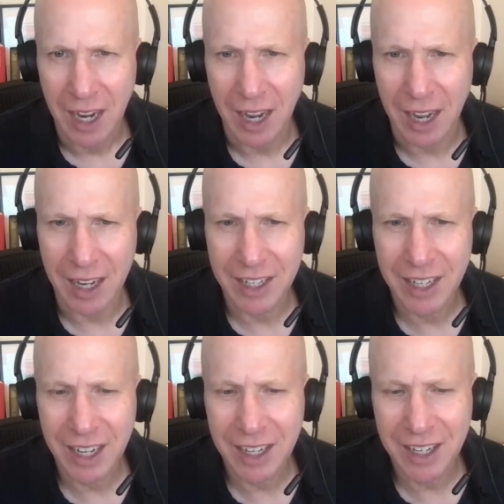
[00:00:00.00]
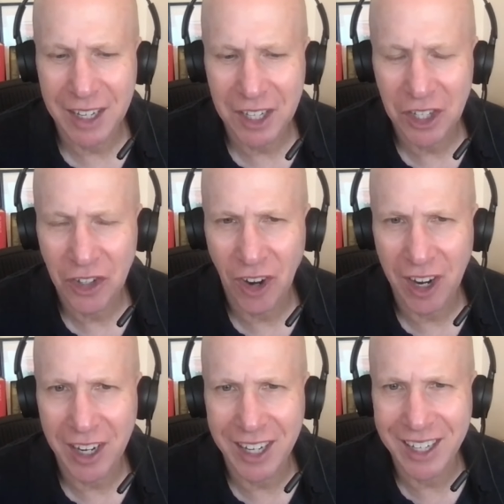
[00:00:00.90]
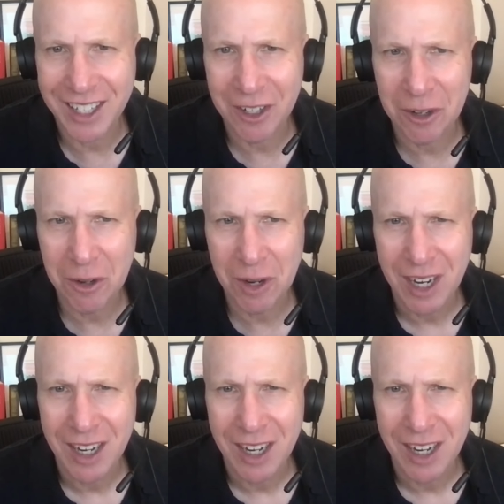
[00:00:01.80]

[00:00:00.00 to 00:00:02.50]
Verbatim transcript: and yet he's trying to,